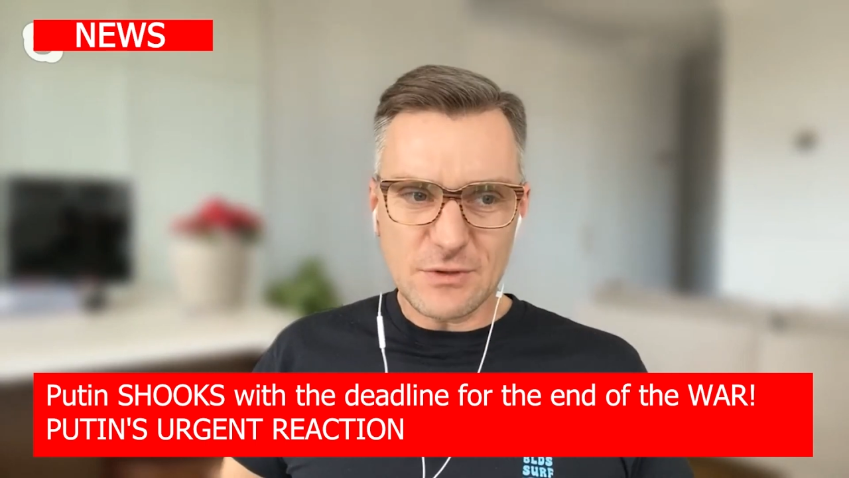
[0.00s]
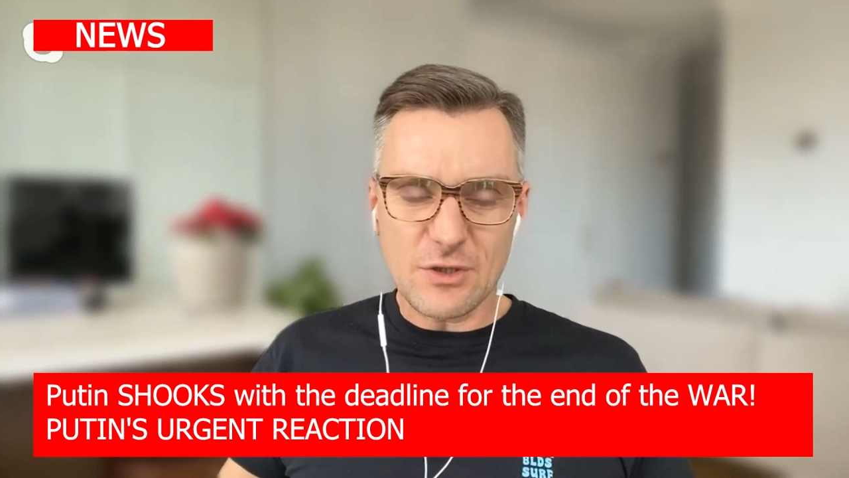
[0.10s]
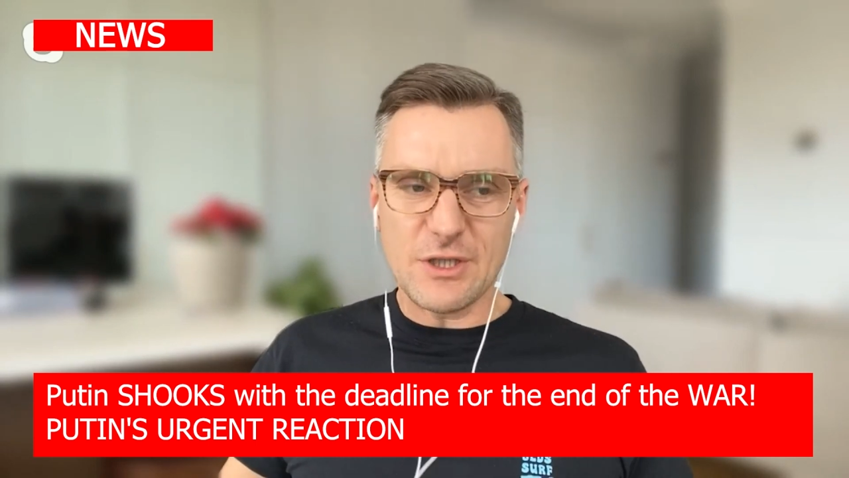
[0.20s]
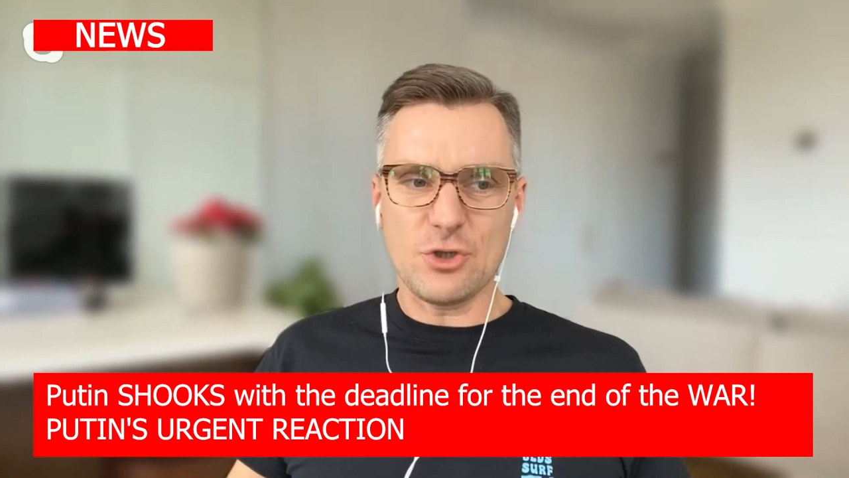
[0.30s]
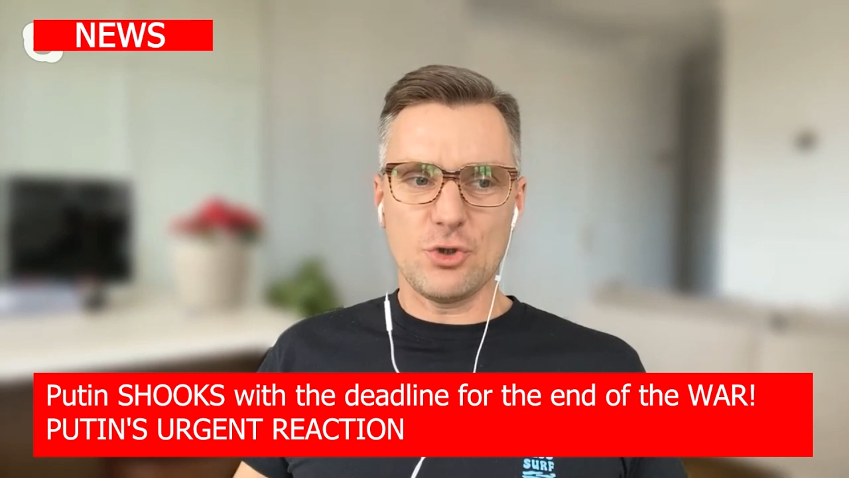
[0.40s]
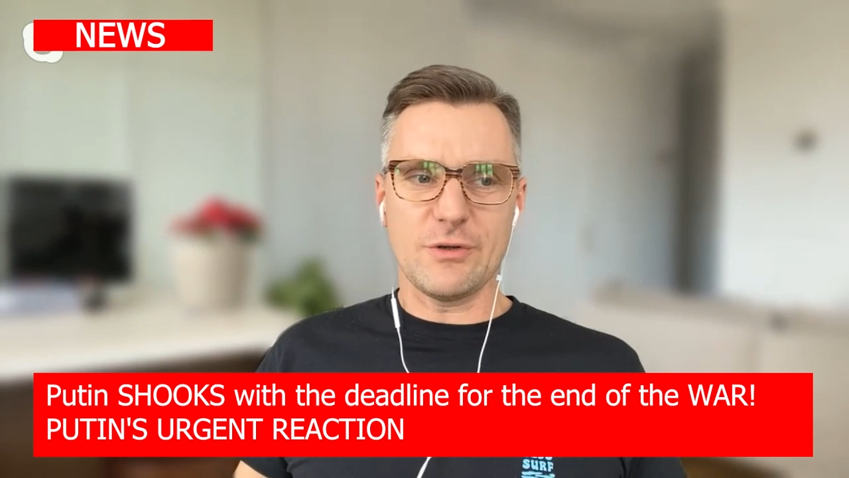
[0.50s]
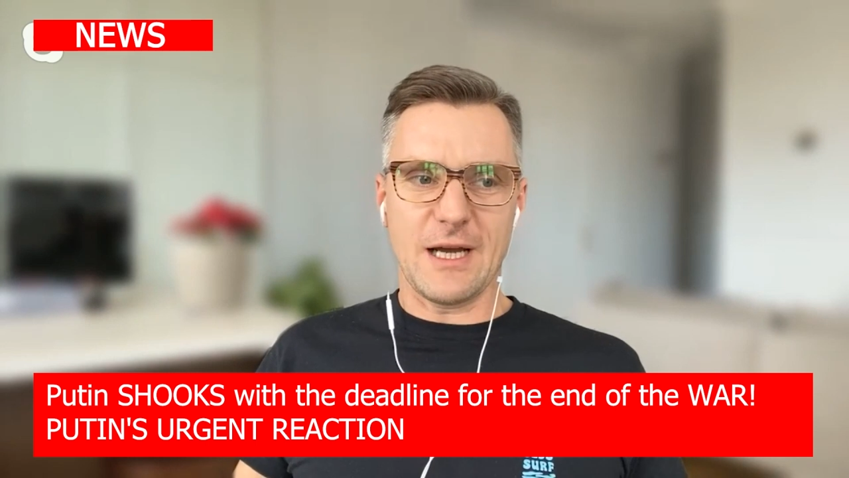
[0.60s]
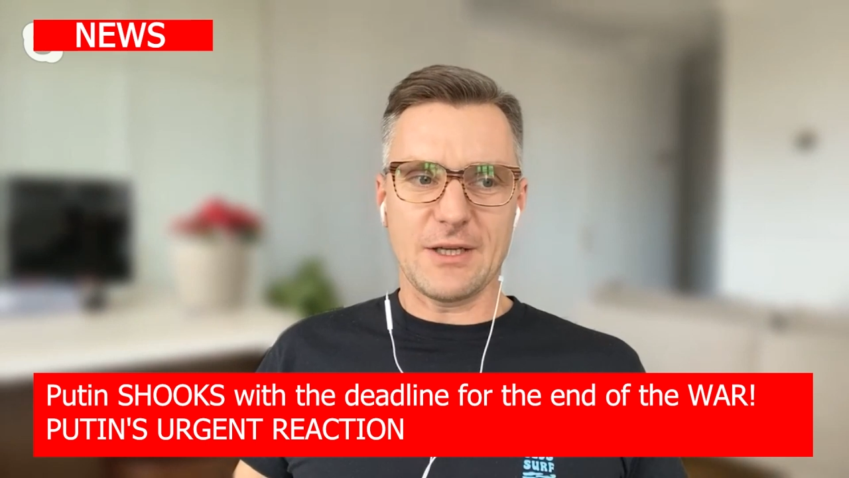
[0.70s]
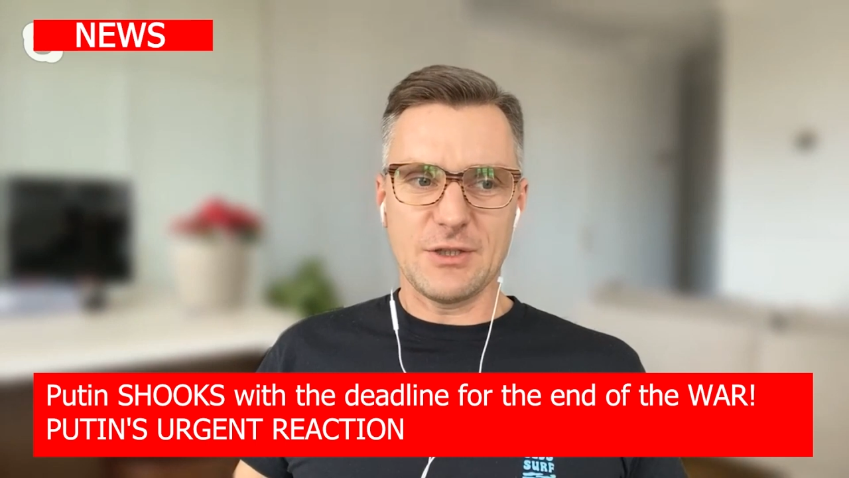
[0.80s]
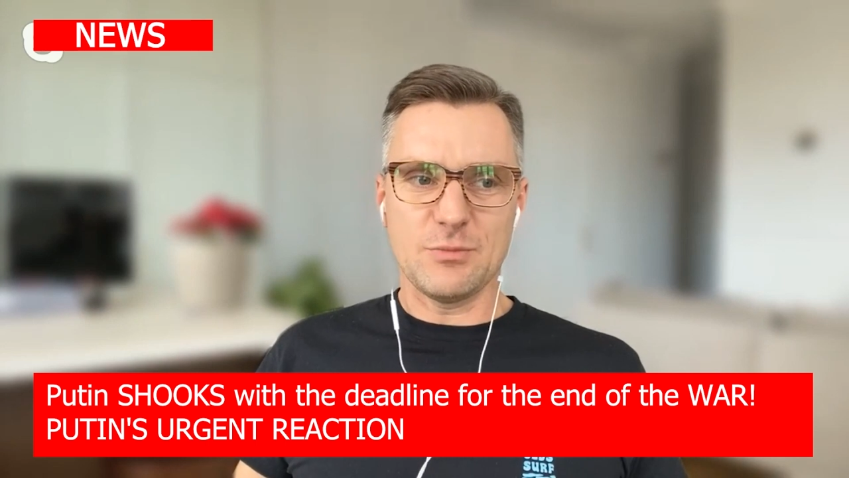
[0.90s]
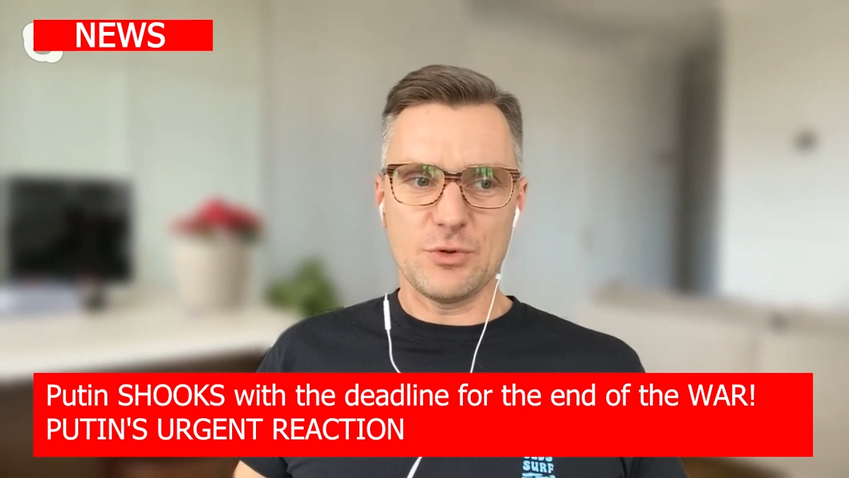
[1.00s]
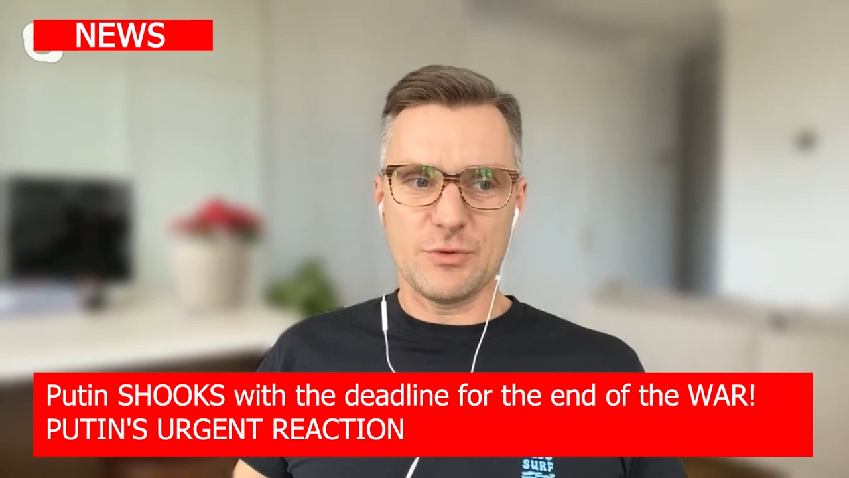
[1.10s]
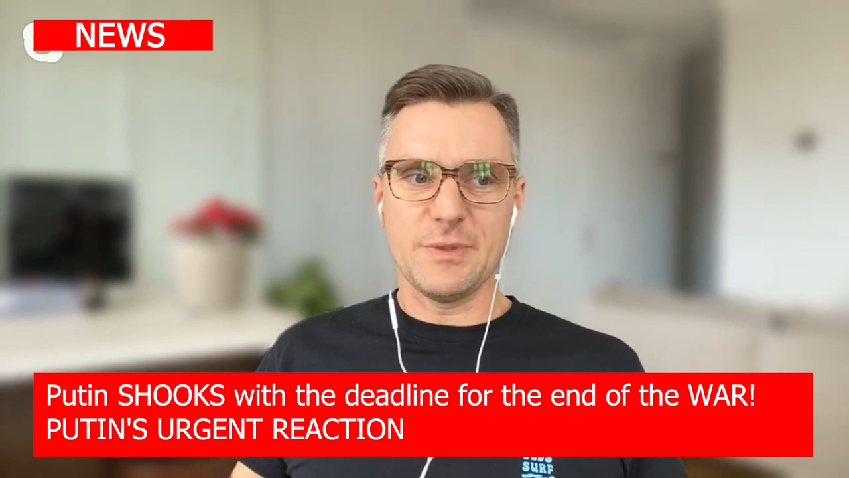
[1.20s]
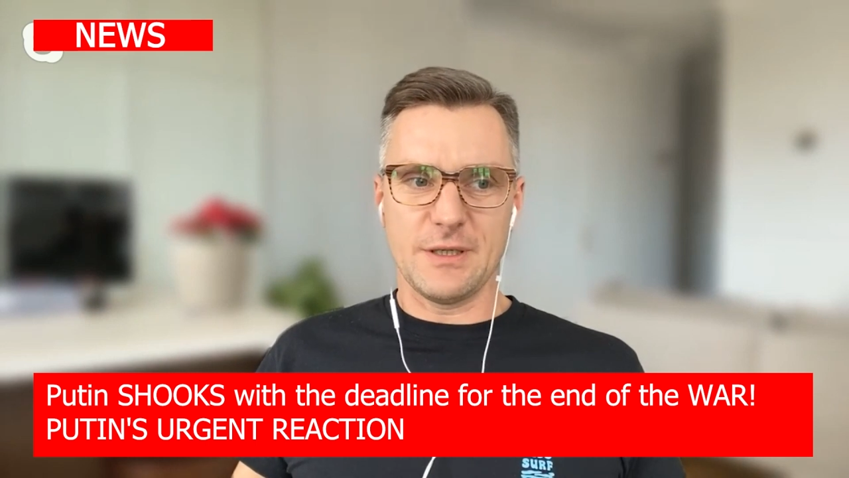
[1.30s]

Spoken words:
and the consequences would